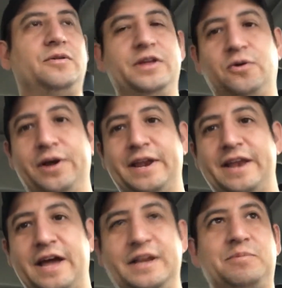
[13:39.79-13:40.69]
going at
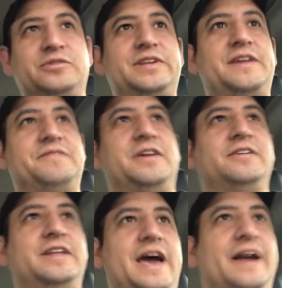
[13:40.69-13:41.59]
90% of their
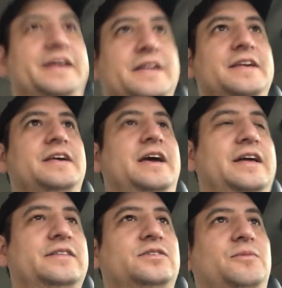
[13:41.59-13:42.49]
deck.
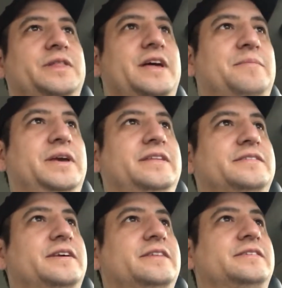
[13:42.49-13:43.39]
And so what that
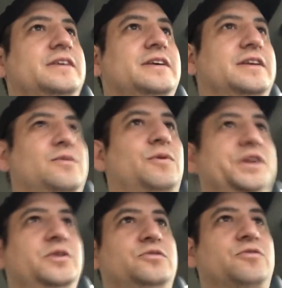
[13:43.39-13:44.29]
means is,
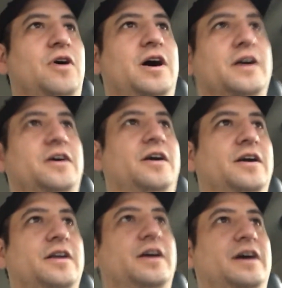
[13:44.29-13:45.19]
when you draw a
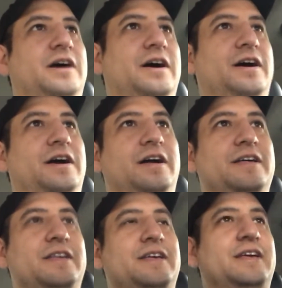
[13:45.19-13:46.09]
card,
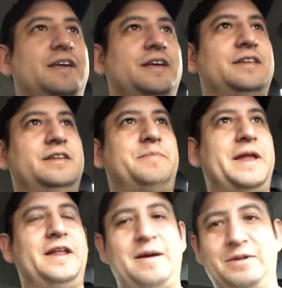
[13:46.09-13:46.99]

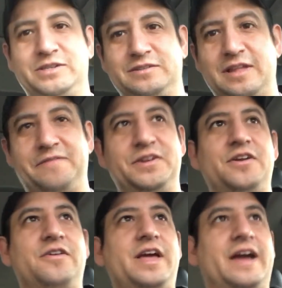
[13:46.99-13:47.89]
depending on how much is left in
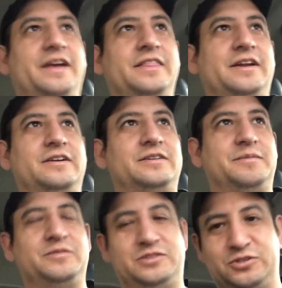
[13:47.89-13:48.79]
your deck, there's
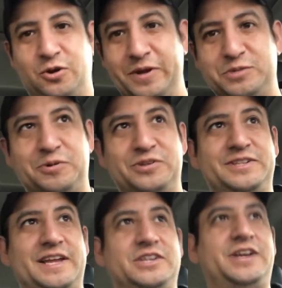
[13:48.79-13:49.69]
so much
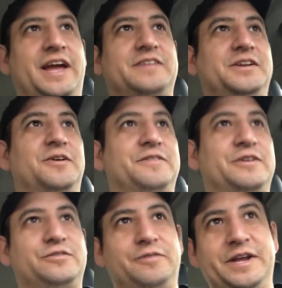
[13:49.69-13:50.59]
percent chance. If
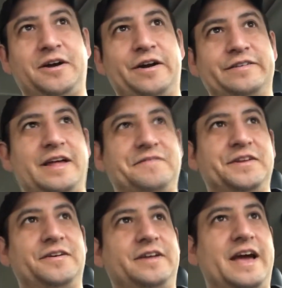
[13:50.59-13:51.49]
there's 3 cards left
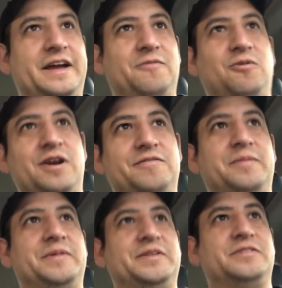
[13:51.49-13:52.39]
in your deck and one of
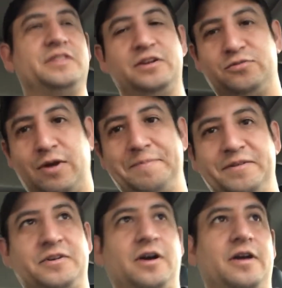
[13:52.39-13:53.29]
them is the
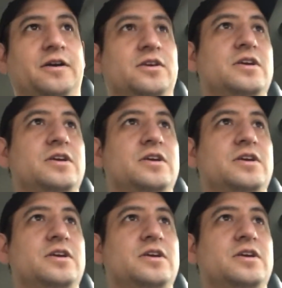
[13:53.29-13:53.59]
disruptive card,